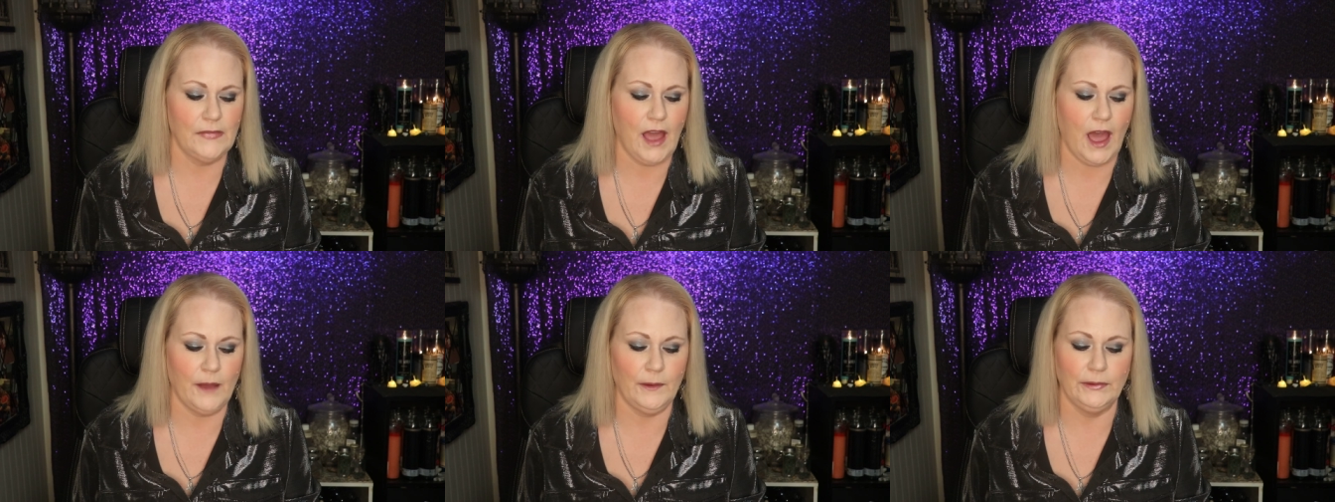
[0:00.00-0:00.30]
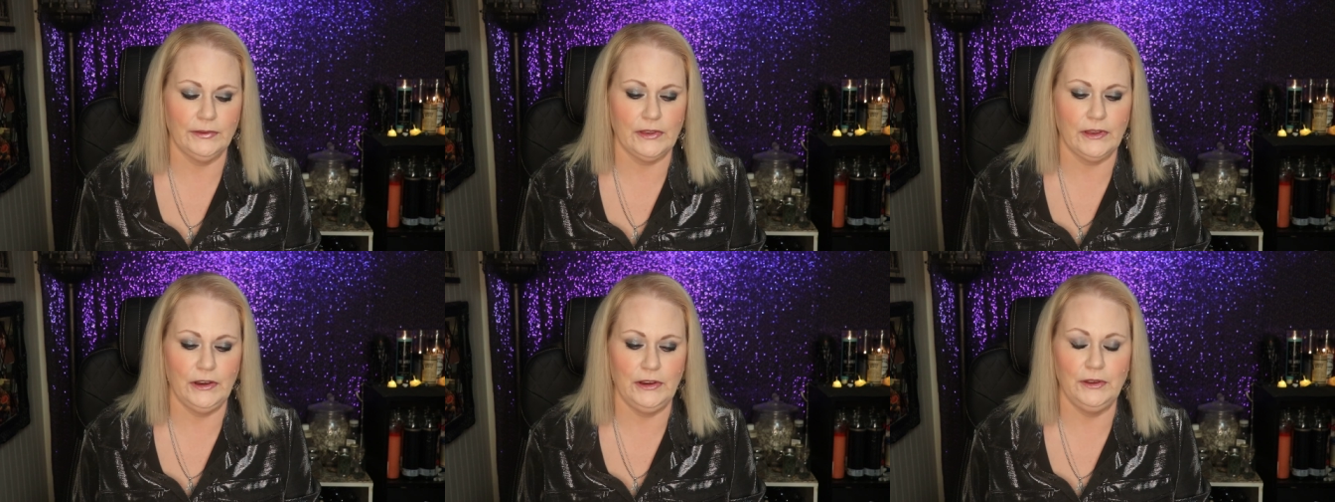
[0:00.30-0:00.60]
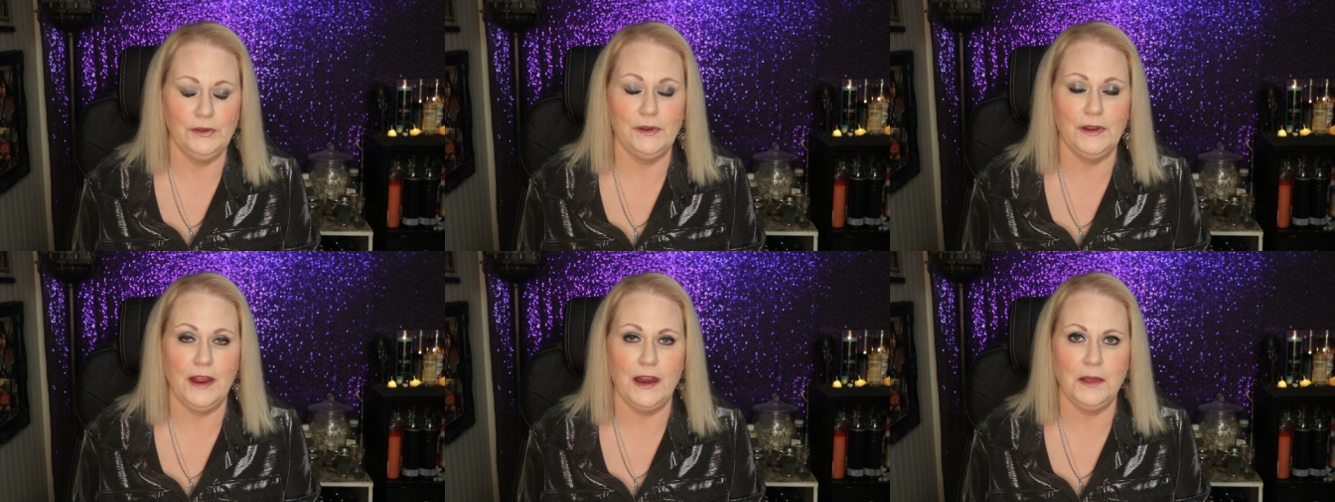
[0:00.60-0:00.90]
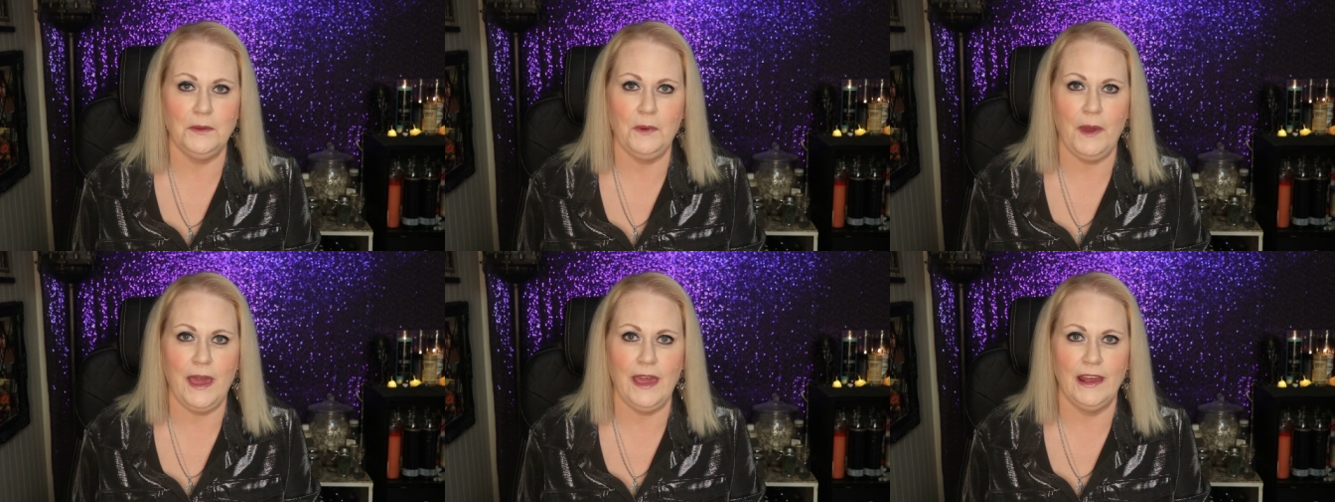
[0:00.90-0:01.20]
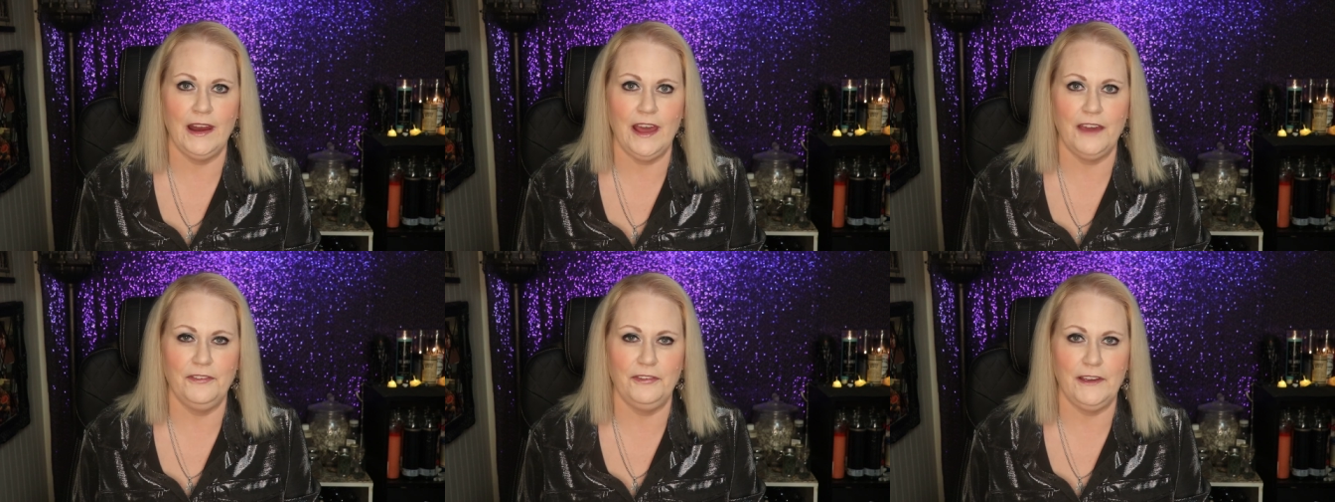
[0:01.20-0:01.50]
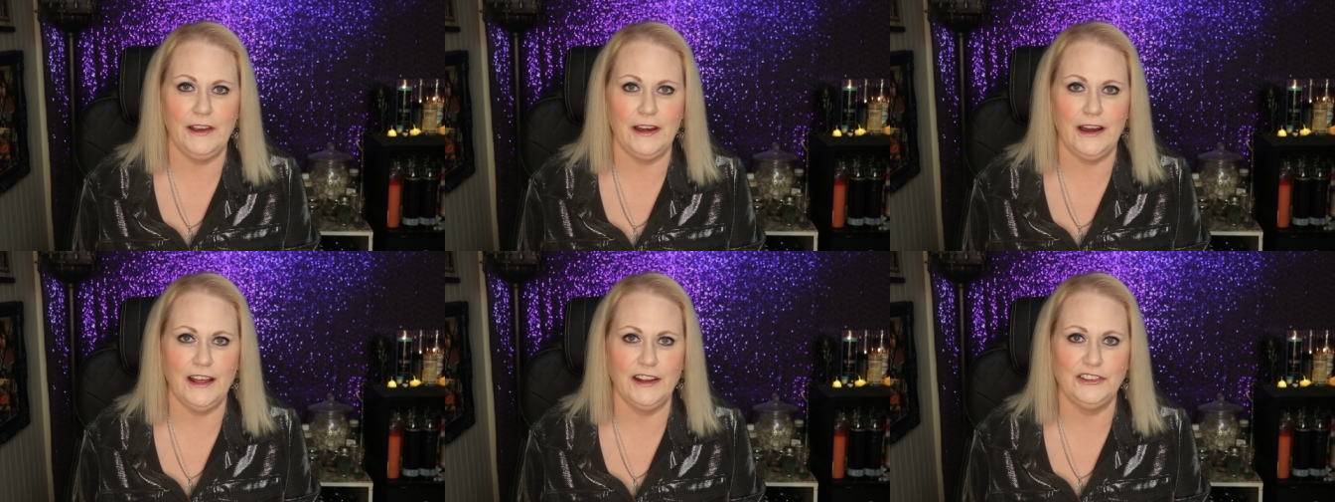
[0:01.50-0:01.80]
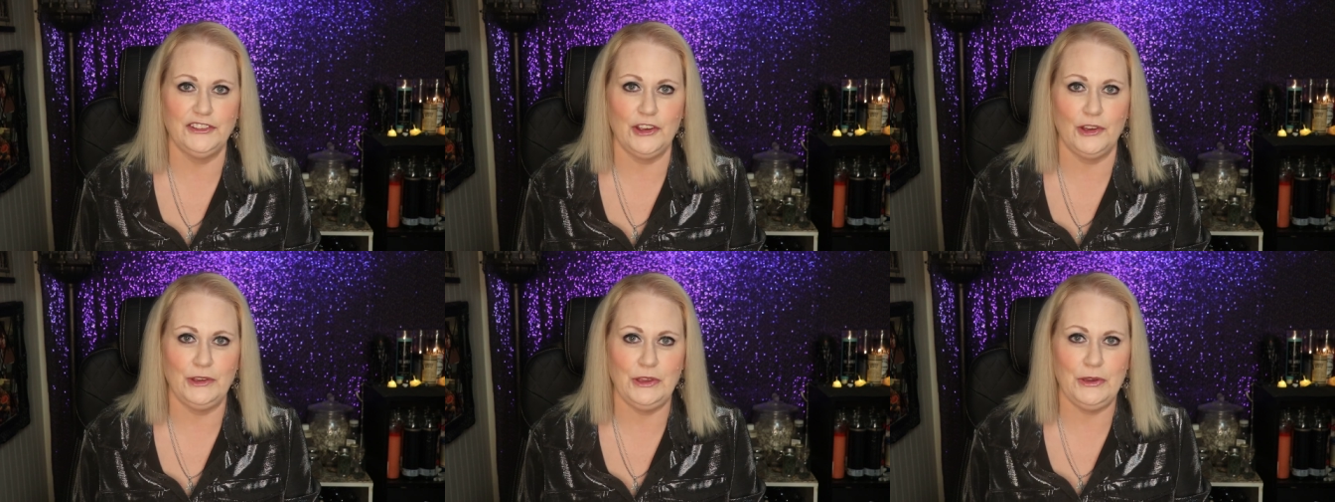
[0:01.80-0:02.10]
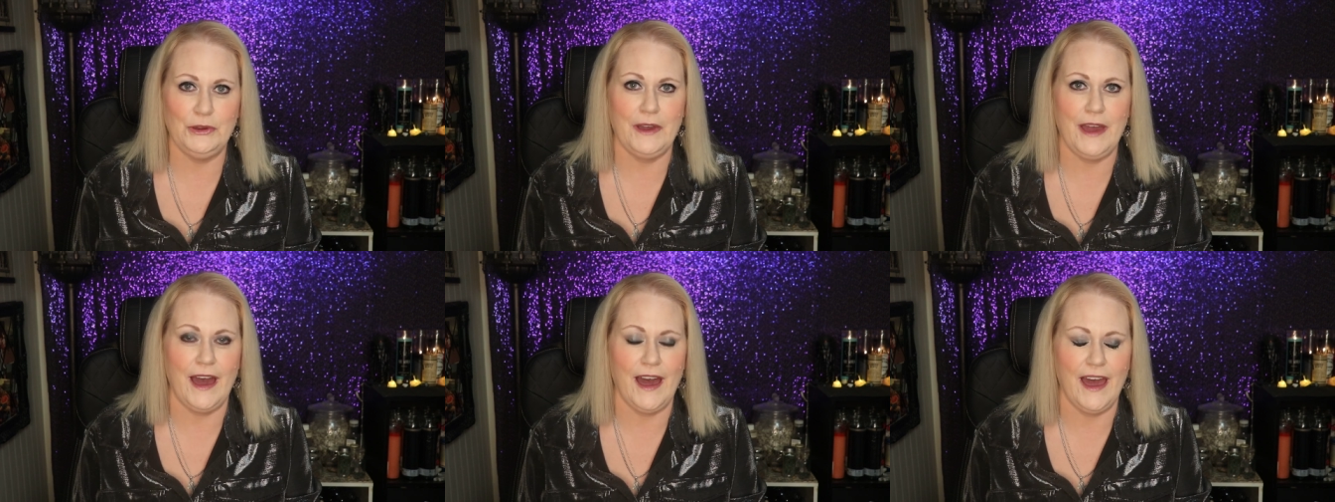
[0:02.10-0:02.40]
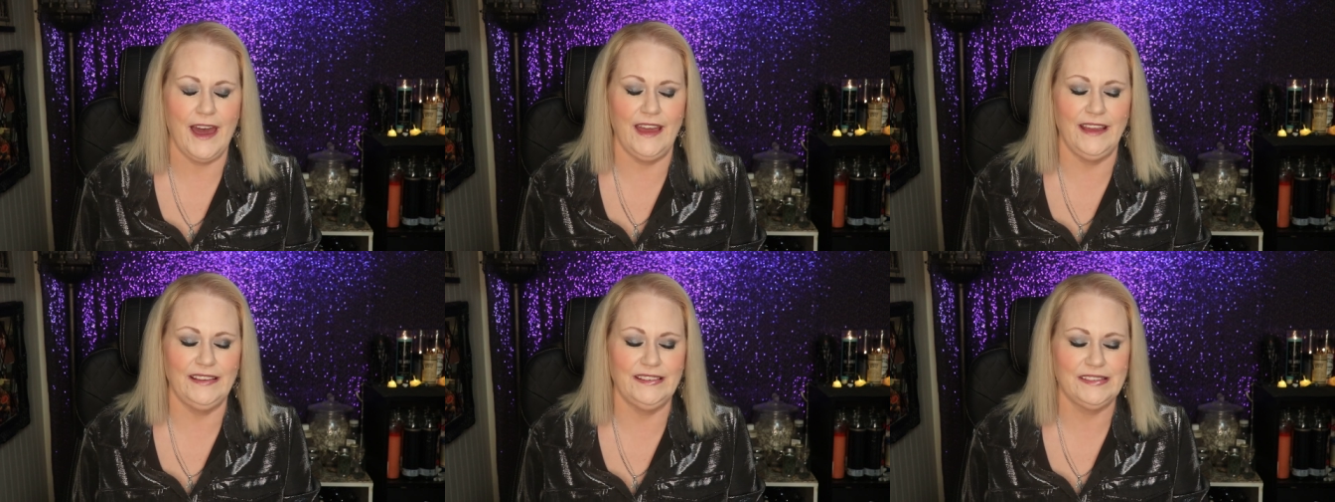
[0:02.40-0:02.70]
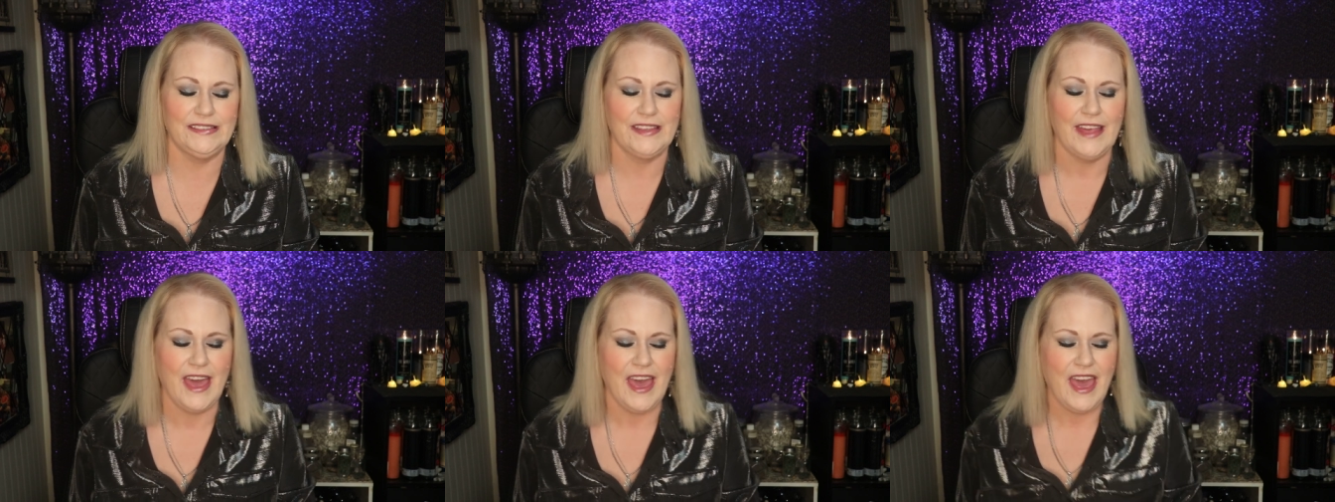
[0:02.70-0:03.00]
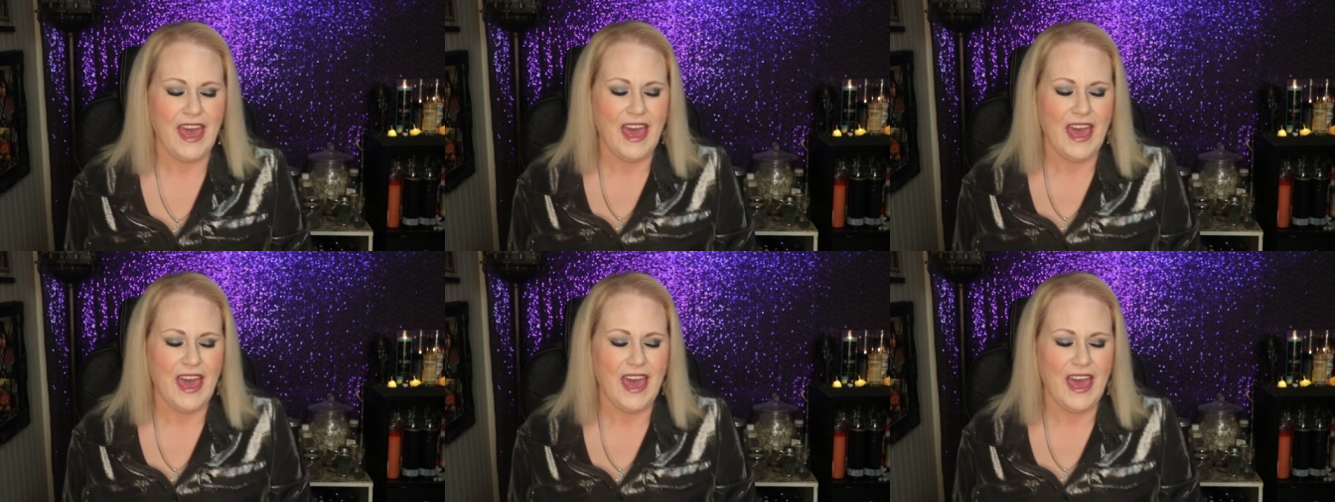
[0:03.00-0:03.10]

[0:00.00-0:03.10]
I was going to do it anyway, and I figured I'd show you guys.